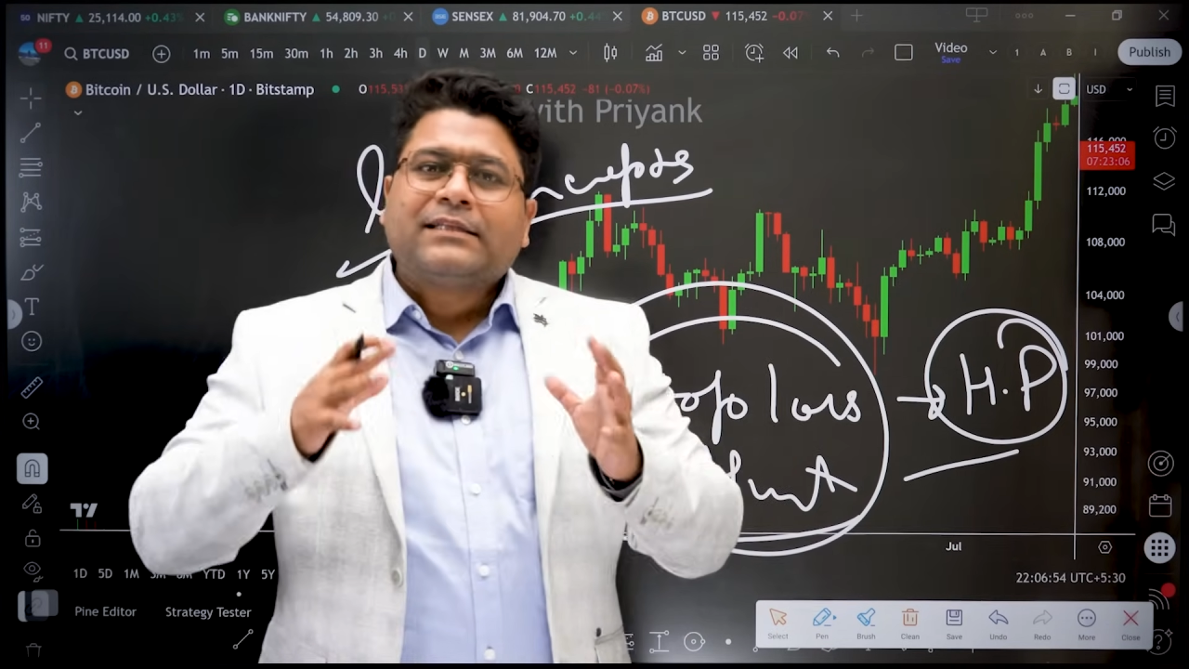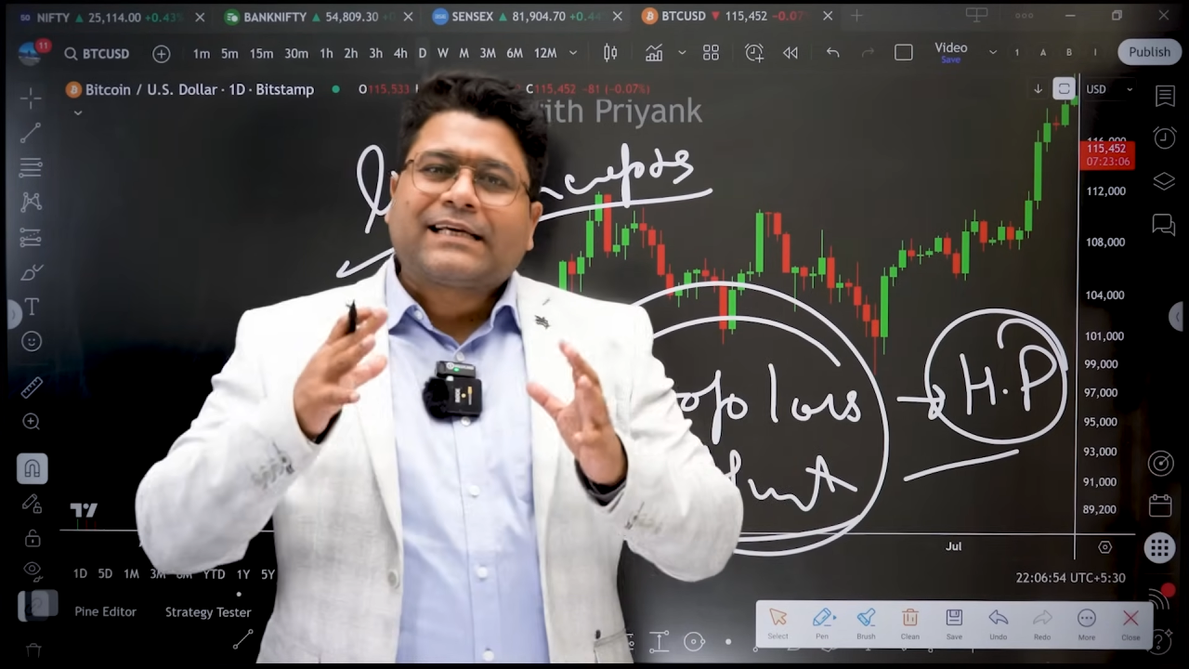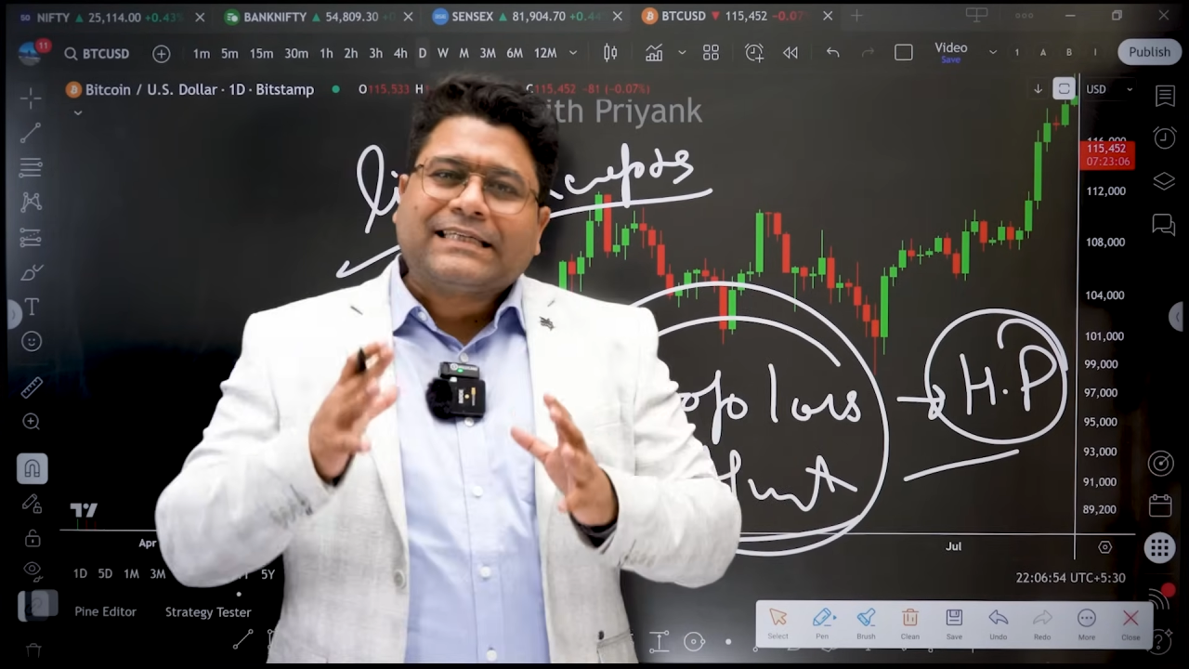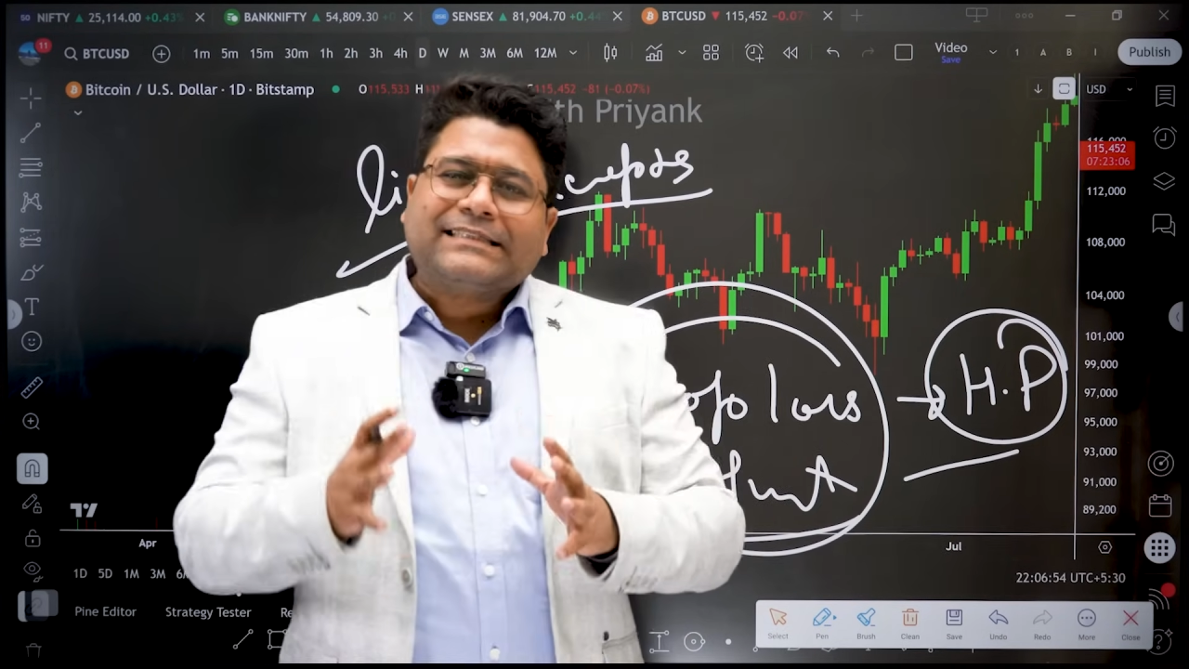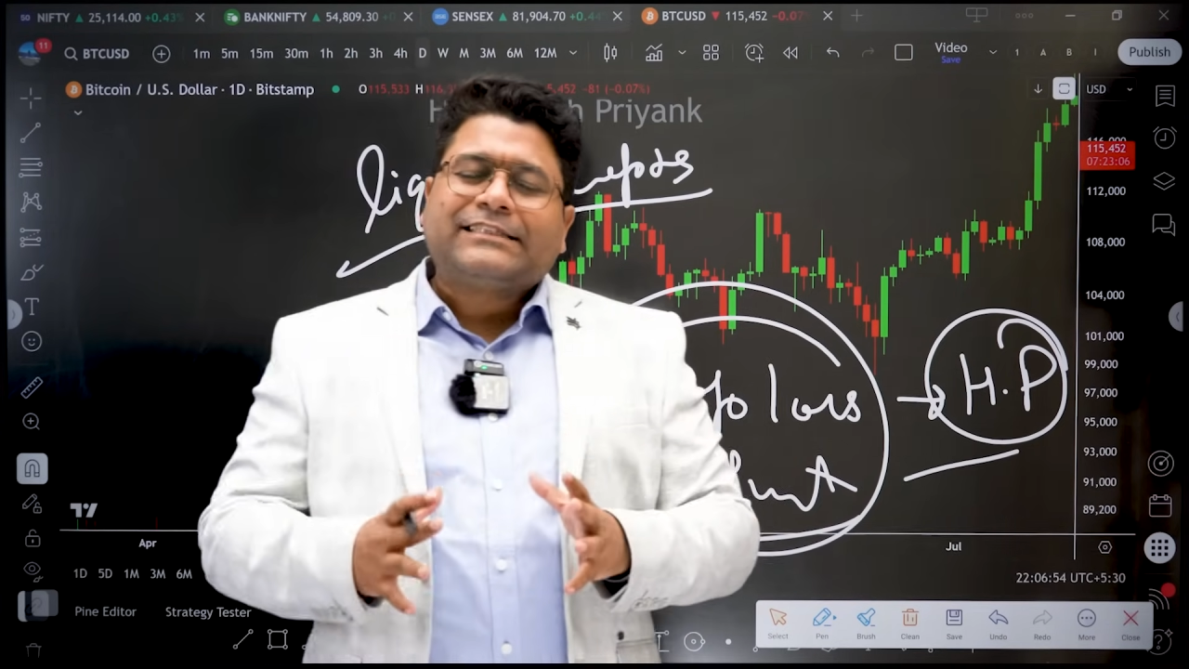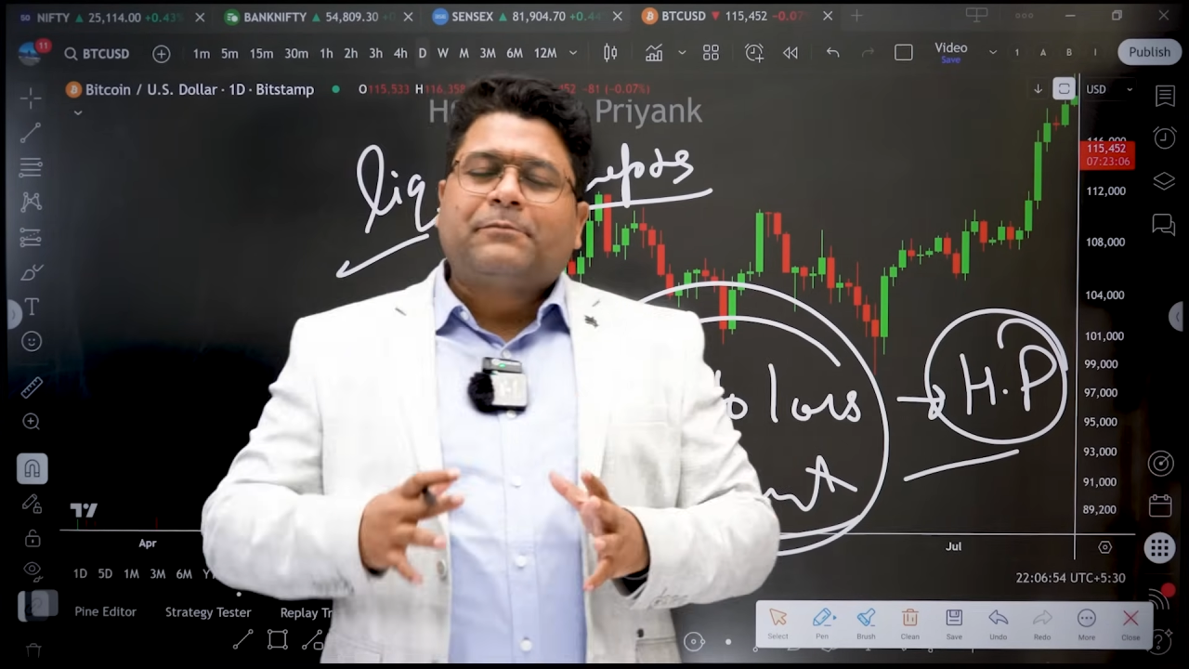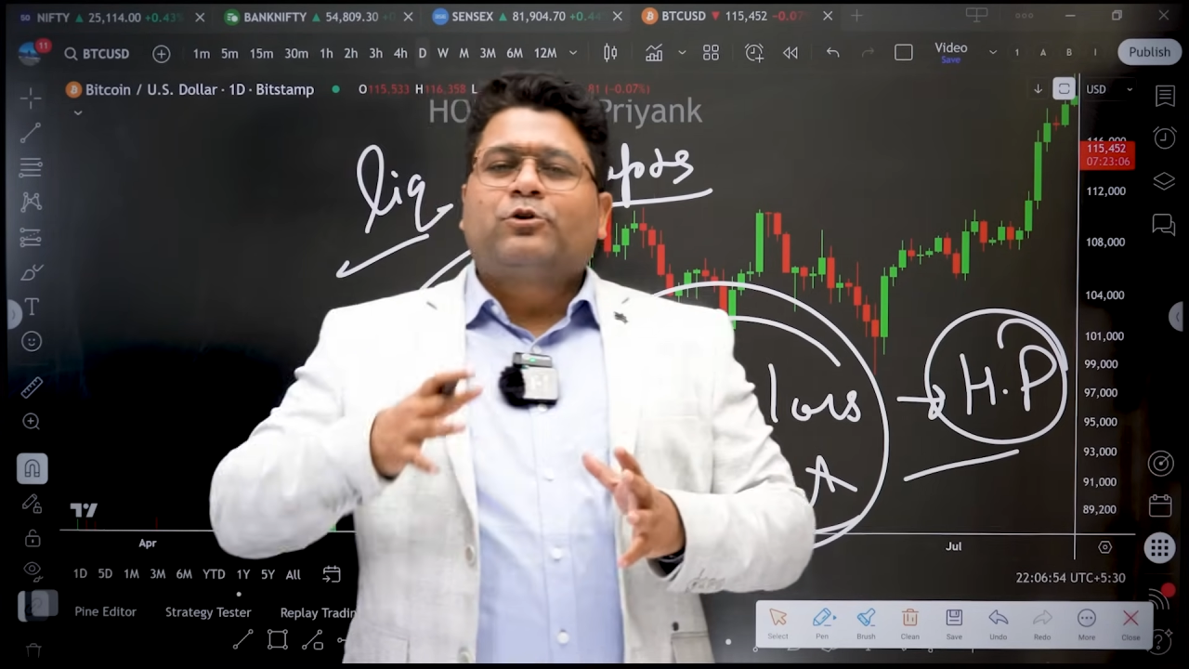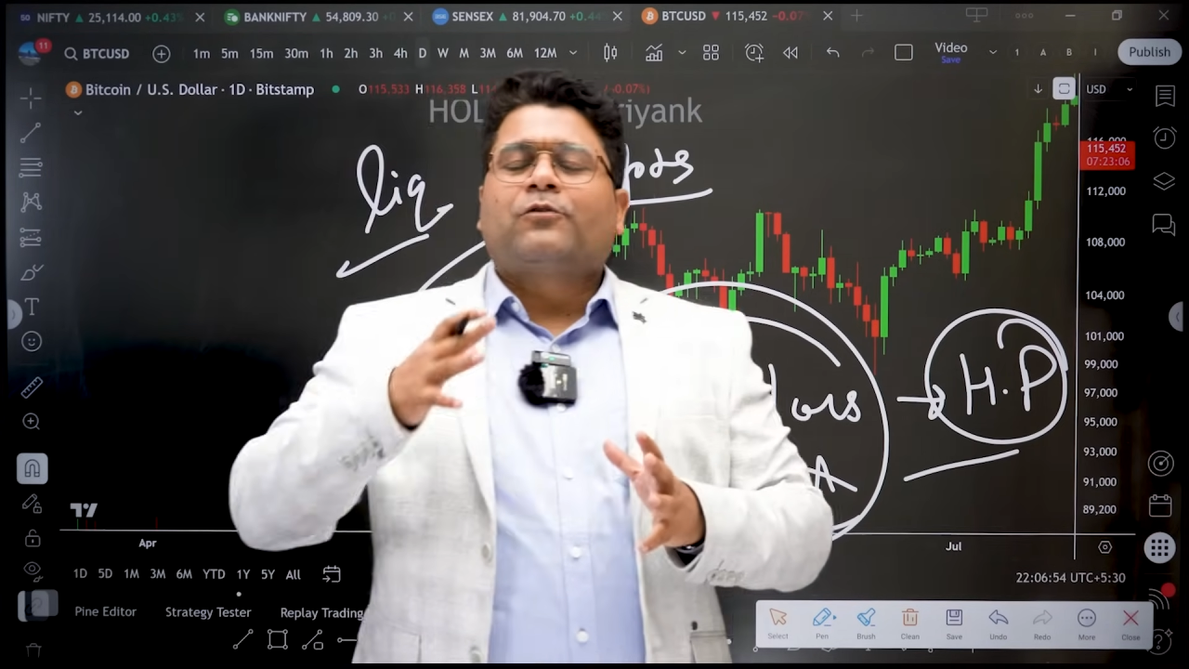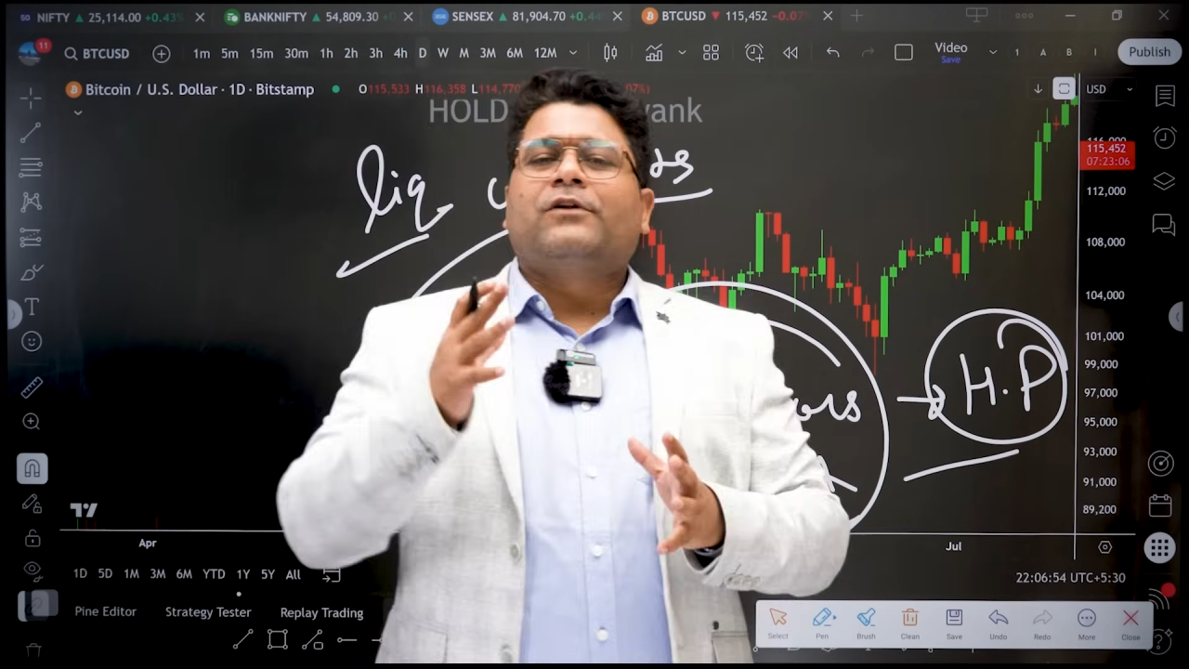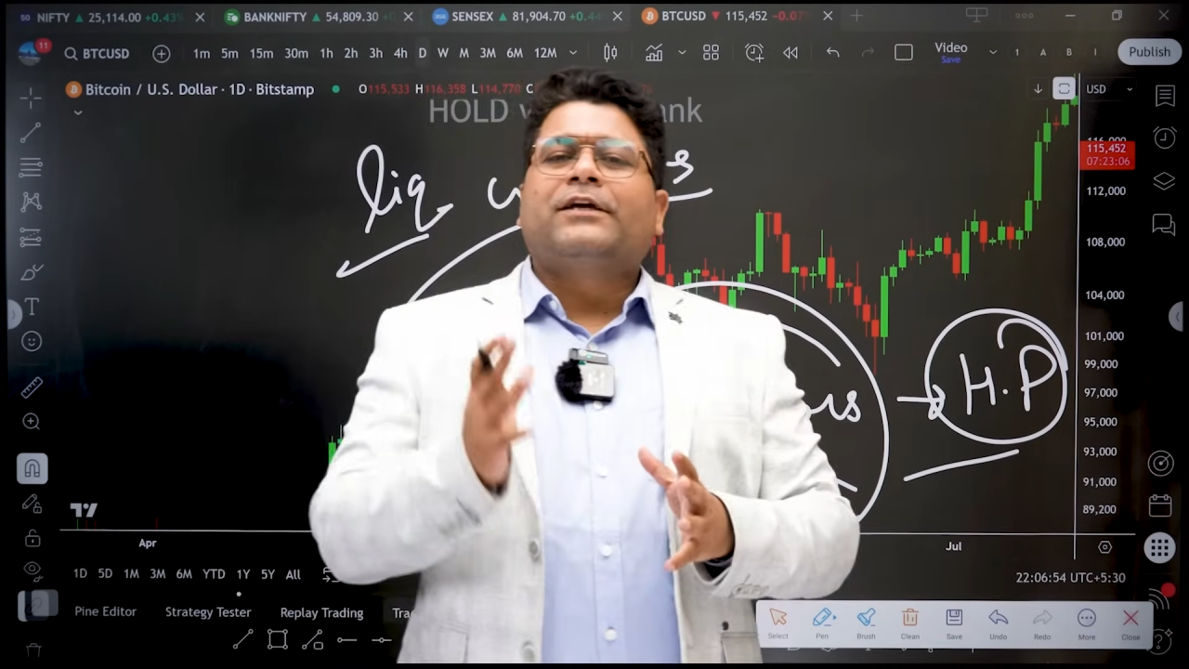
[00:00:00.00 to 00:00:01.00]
the concept of